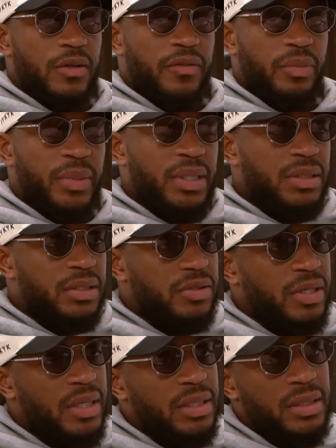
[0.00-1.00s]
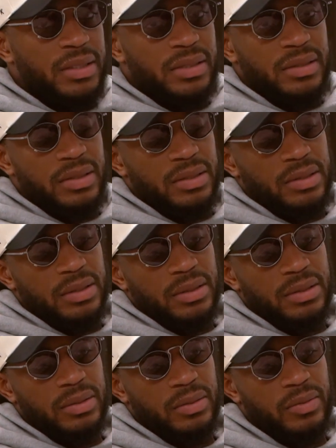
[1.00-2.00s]
So for me, just trying to listen
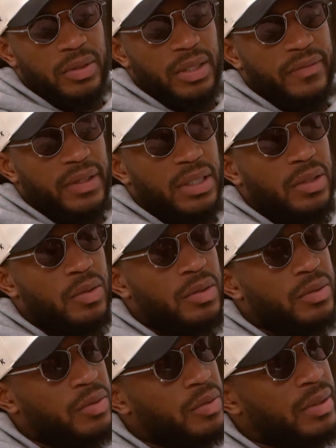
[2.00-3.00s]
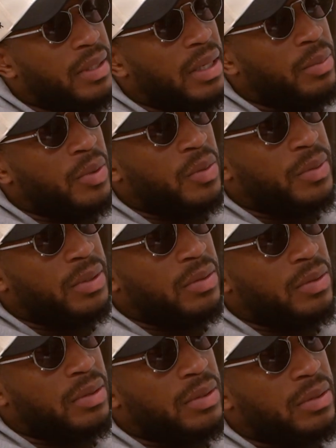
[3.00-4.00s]
to whatever they're going through at that
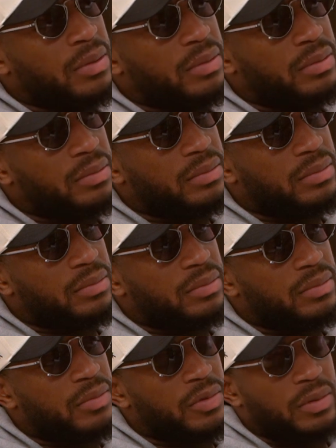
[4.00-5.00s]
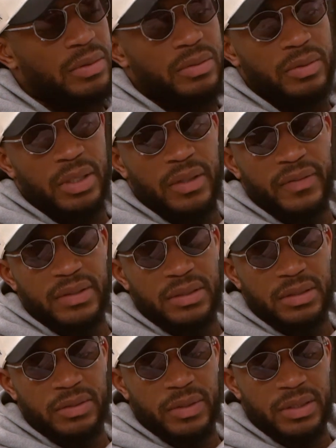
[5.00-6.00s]
moment or, you know, whatever
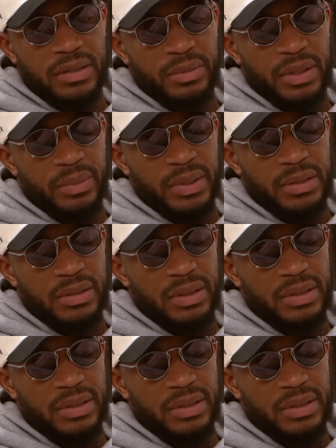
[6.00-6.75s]
the situation may be.